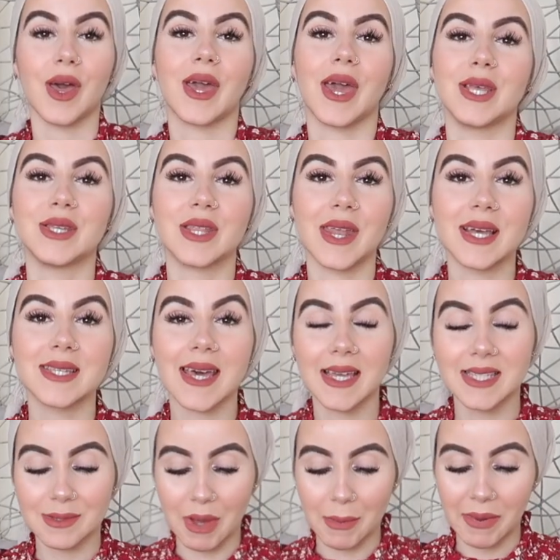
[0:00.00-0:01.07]
okay so the next
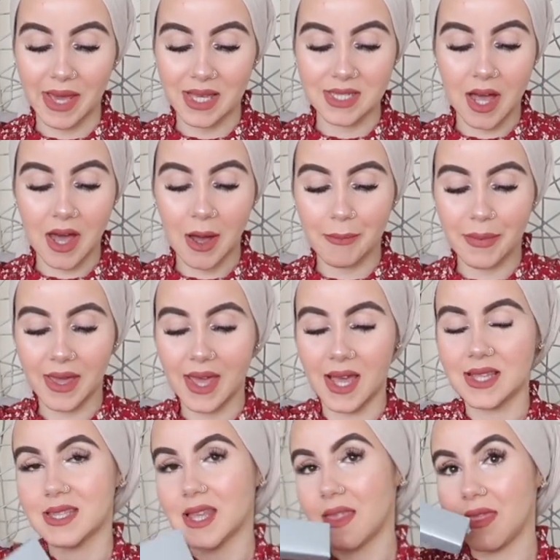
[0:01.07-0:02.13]
item I picked up
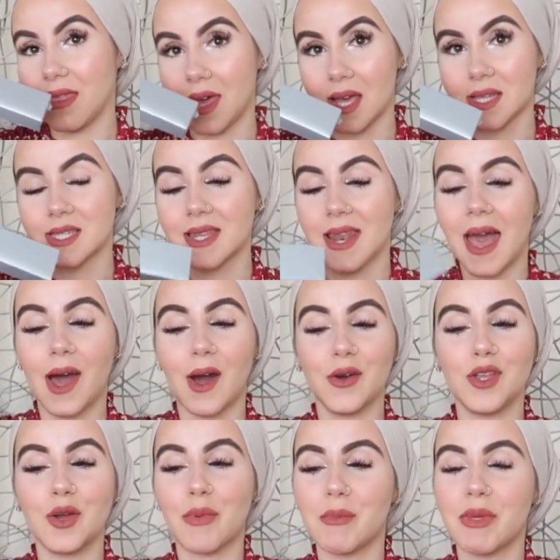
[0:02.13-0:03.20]
is this now
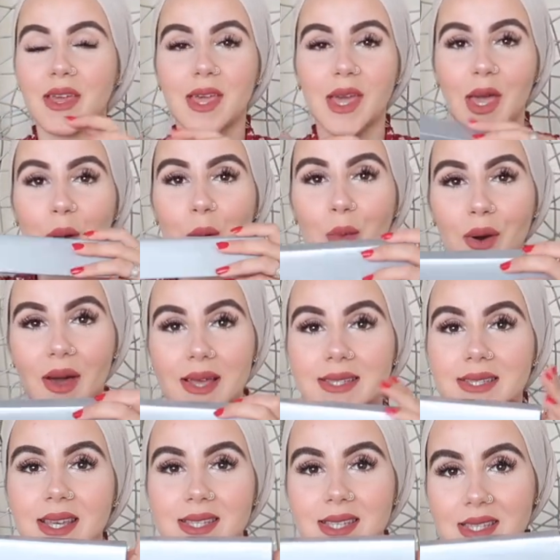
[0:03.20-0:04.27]
you're probably thinking what
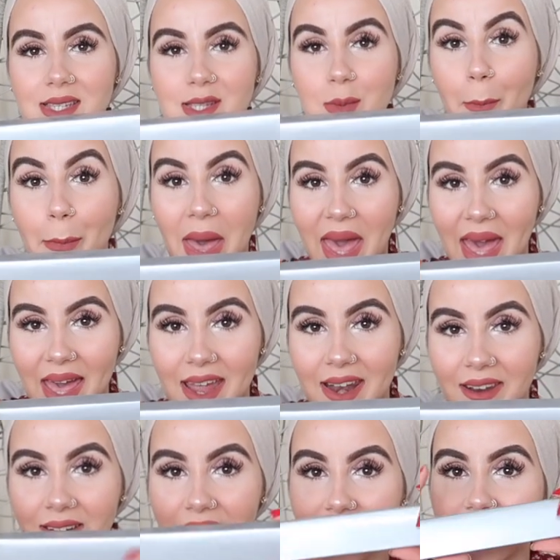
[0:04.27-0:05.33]
is this is this a
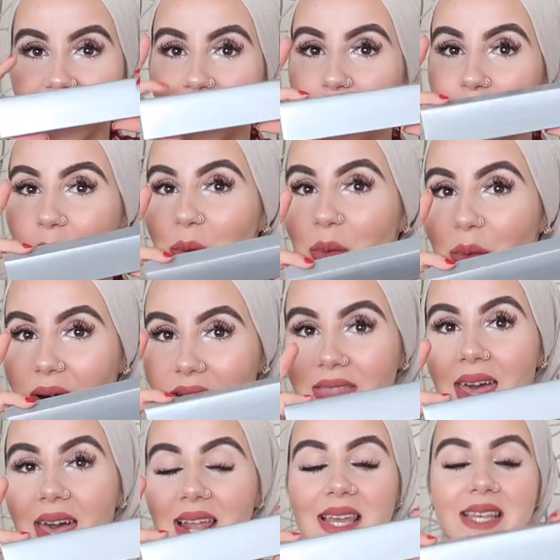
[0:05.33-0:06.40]
pen what the
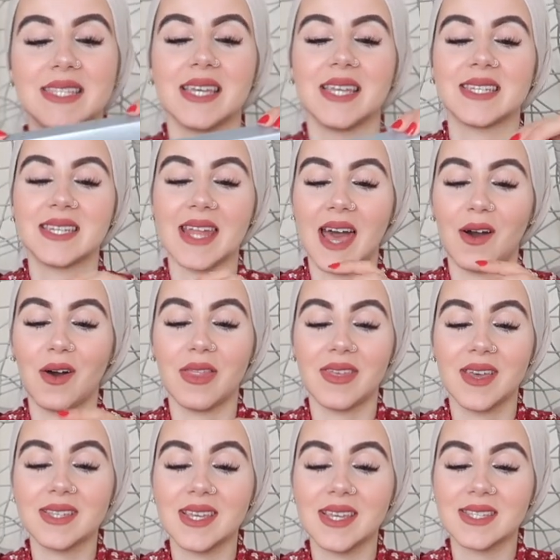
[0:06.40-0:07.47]
hell is this now
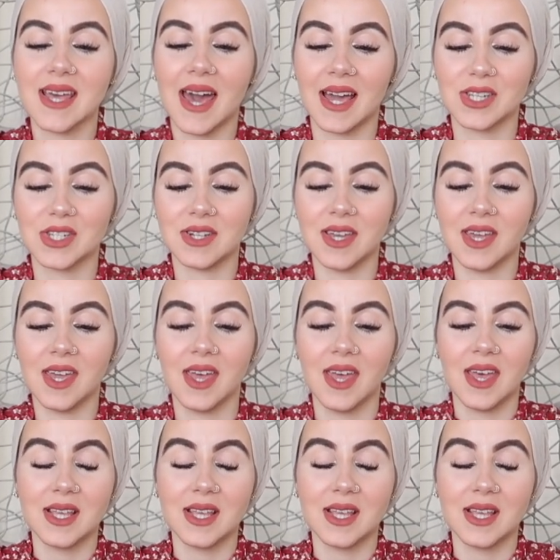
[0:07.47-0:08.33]
this is actually